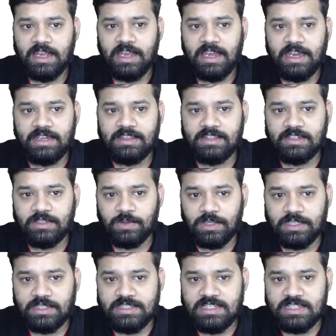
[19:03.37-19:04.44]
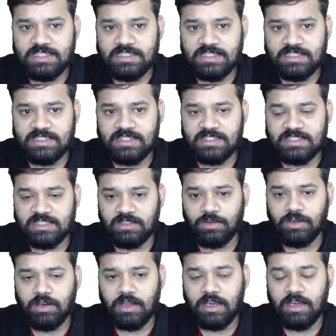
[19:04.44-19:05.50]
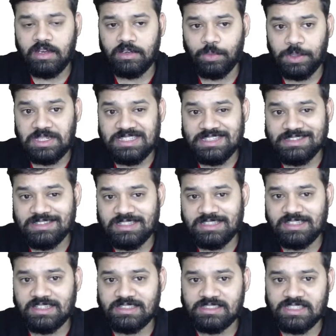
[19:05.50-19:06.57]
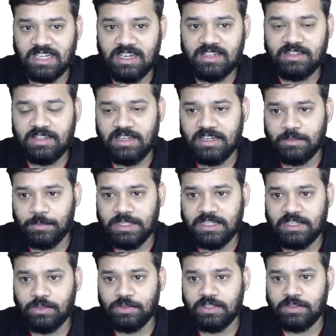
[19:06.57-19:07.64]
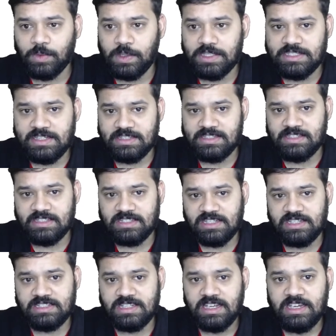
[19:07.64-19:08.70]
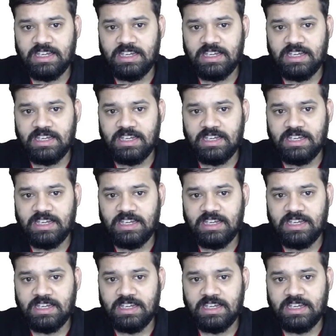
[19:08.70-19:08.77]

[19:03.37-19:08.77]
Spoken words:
And the 26 districts are, let me tell you the 26 districts.